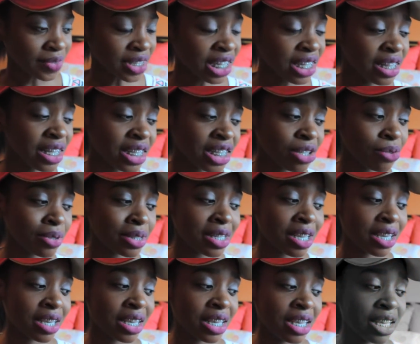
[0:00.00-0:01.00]
And then she was
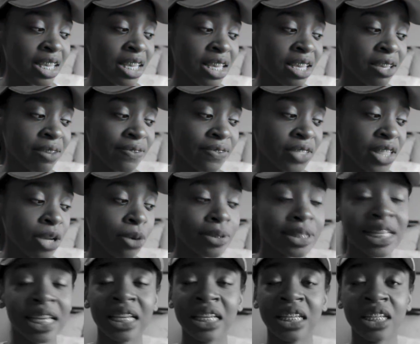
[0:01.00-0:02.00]
like, if there was
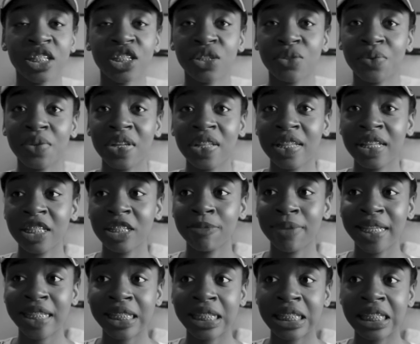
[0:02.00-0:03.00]
like an issue in this,
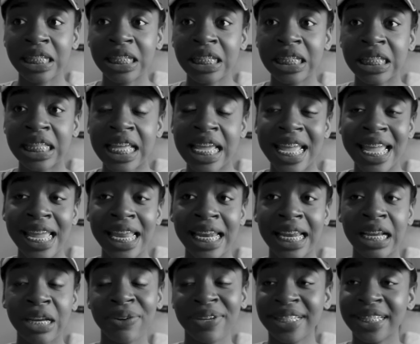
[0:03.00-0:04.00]
basically, then
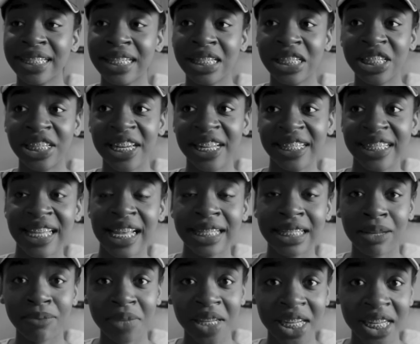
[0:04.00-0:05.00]
Kristen should have said
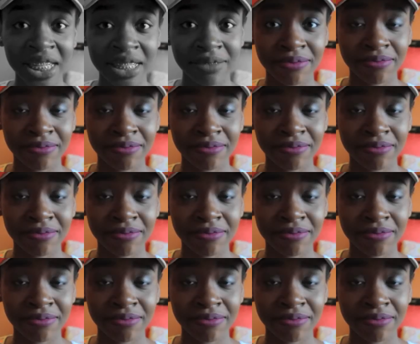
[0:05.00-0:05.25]
something.